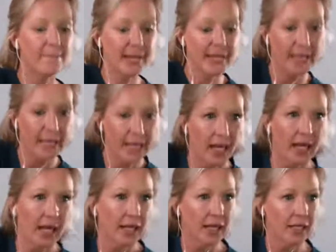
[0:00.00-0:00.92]
yeah,
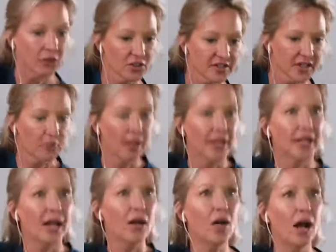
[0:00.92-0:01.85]
and looks like right
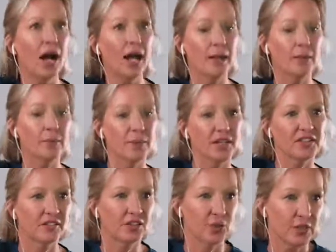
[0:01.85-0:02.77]
now I am about to
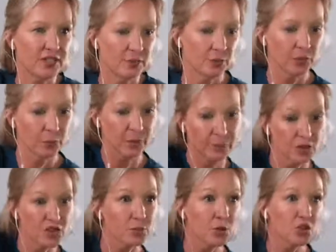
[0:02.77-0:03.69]
have a threesome with the Reaper.
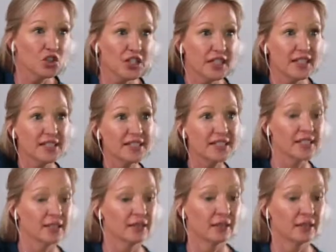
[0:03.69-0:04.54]
Smooches!